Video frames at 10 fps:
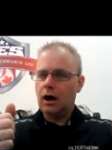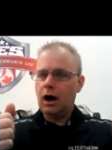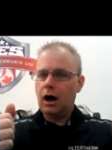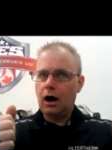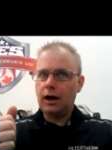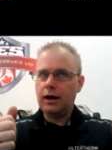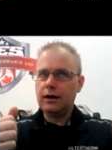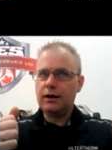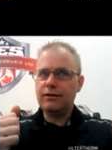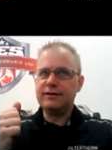on
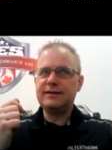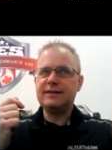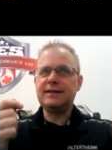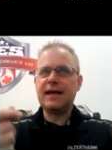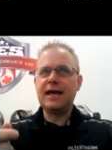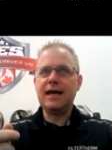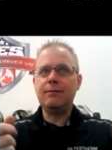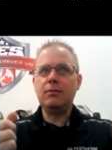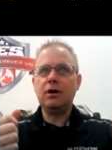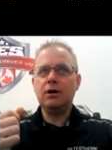the
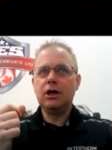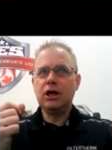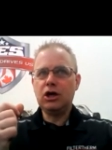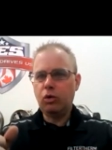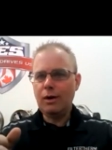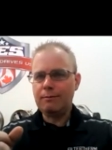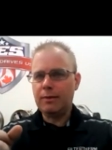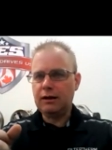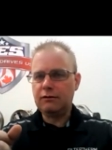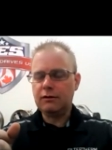same
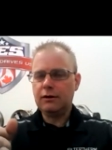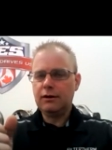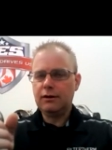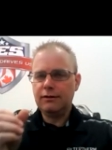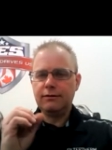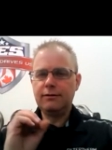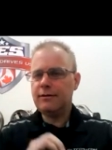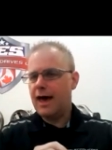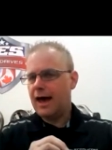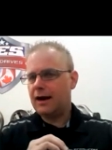equipment
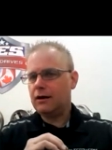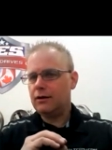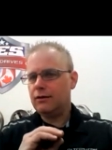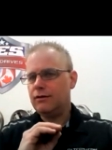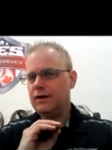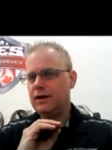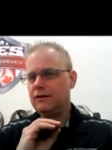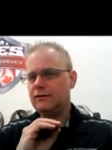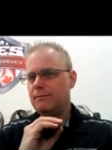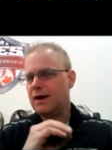that
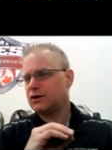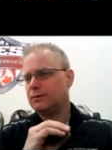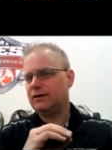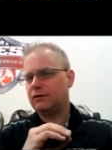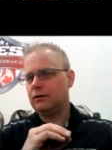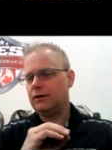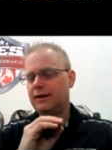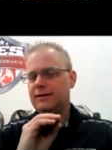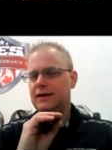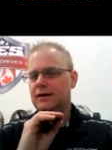these measurements,
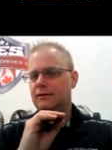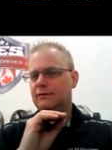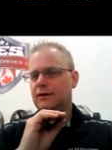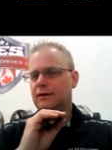that these